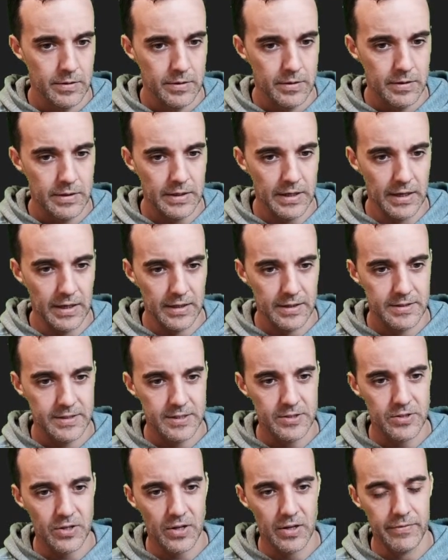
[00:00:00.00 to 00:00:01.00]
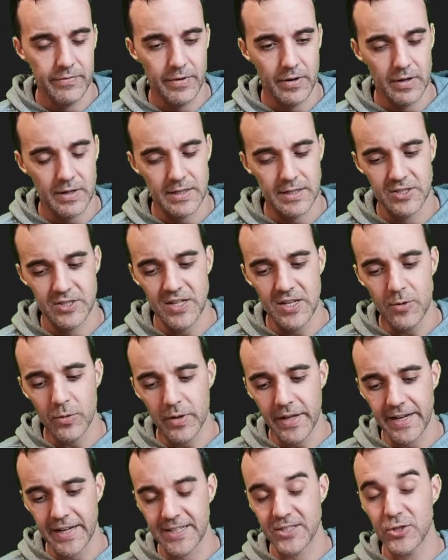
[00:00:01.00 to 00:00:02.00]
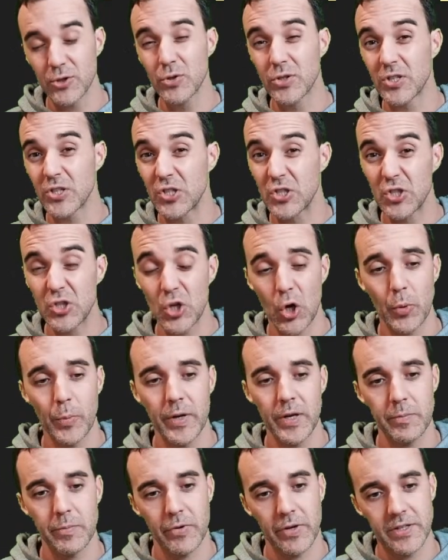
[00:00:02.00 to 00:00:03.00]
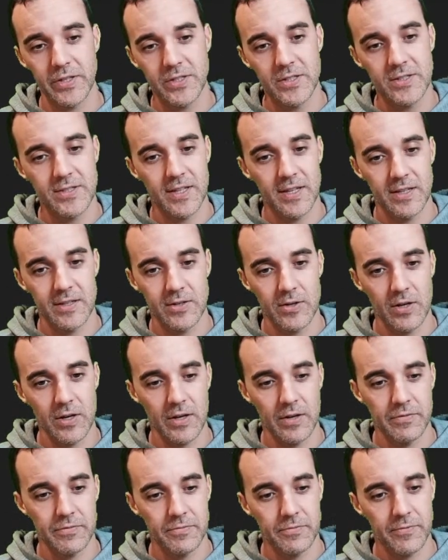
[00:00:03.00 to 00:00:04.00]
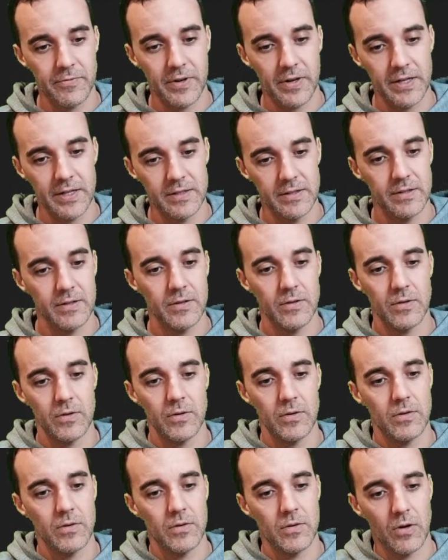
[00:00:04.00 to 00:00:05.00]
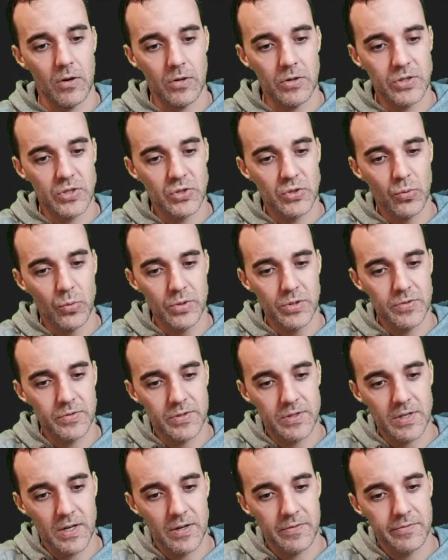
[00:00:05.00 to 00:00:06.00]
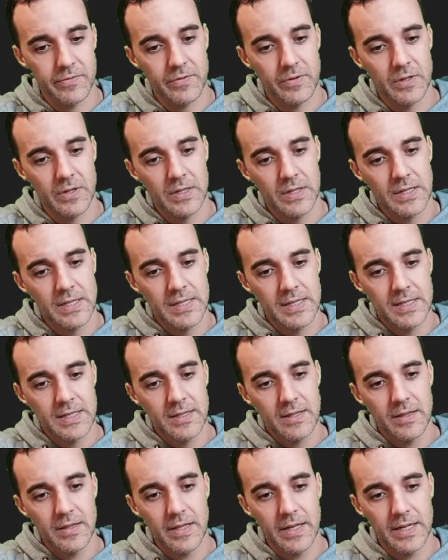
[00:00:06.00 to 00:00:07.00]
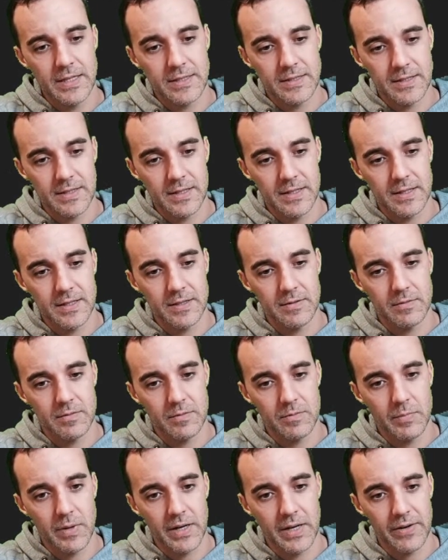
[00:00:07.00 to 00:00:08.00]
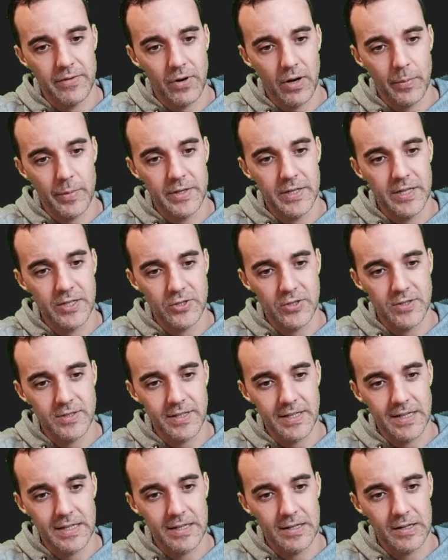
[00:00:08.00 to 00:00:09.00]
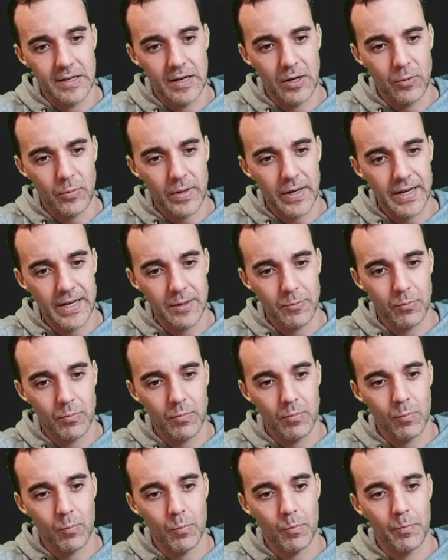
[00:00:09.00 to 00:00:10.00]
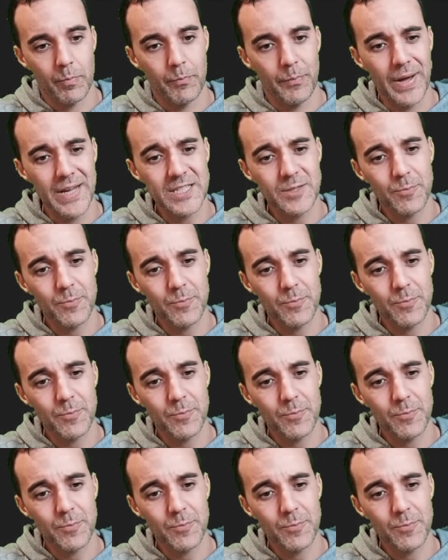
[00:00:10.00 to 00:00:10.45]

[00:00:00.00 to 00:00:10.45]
yeah, because these are going to vary, because SQLite gets used in so many places that you're going to find all sorts of stuff that might have recommendations. Like here we're getting best